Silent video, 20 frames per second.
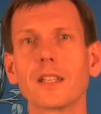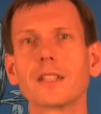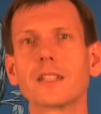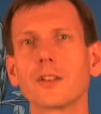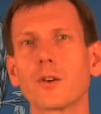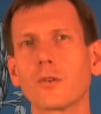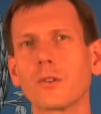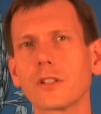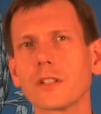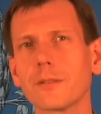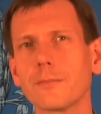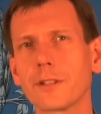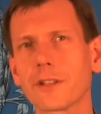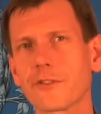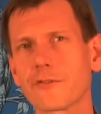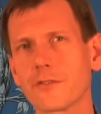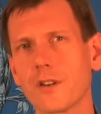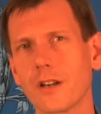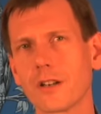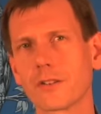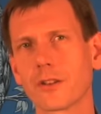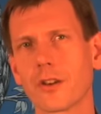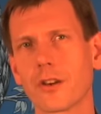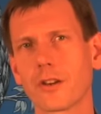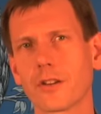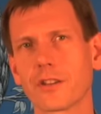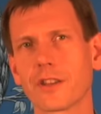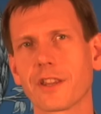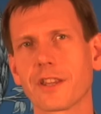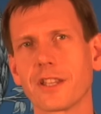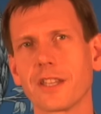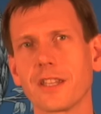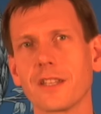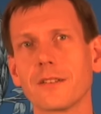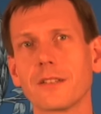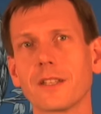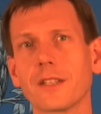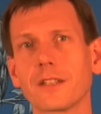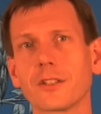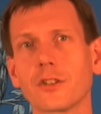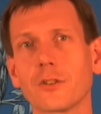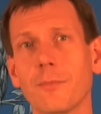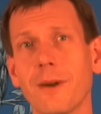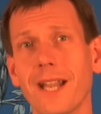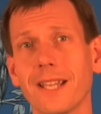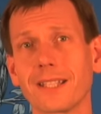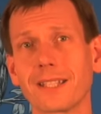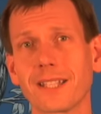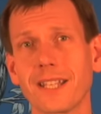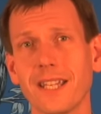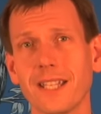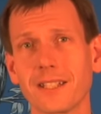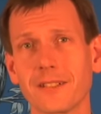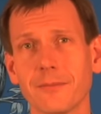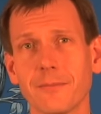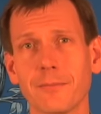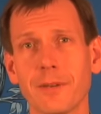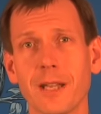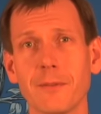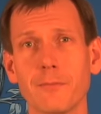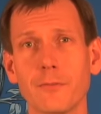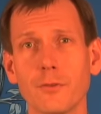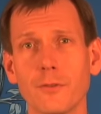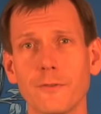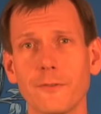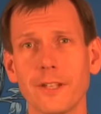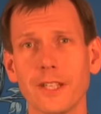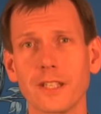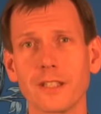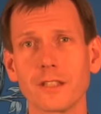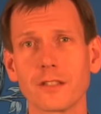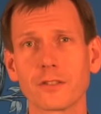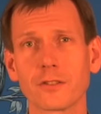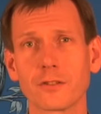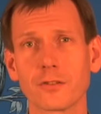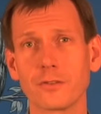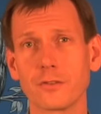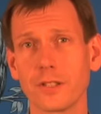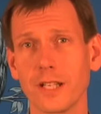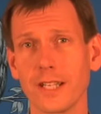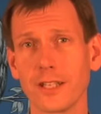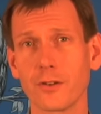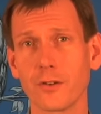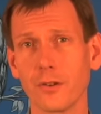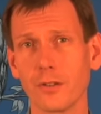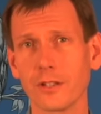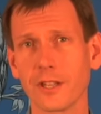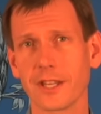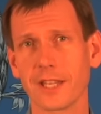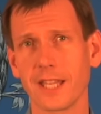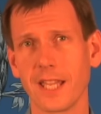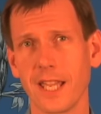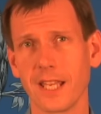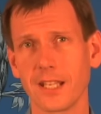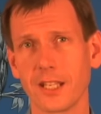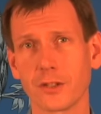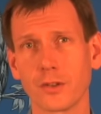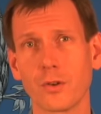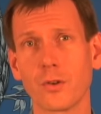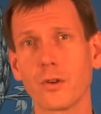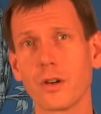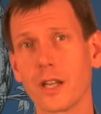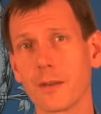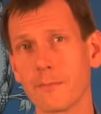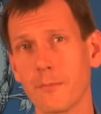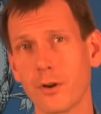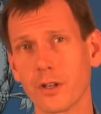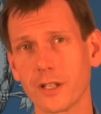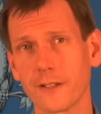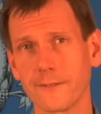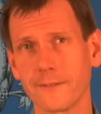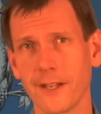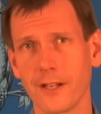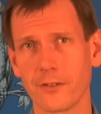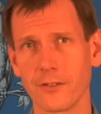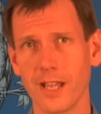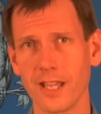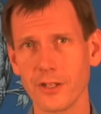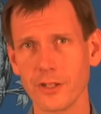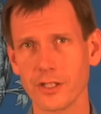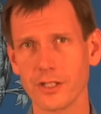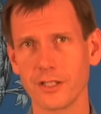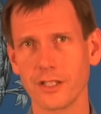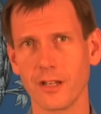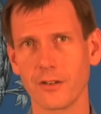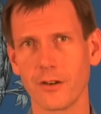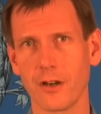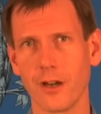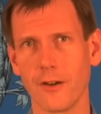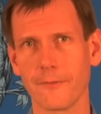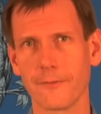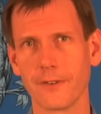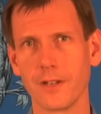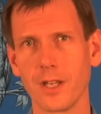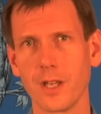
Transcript: The ultimate strong currency you might get by moving to a gold standard or a modern variation thereof.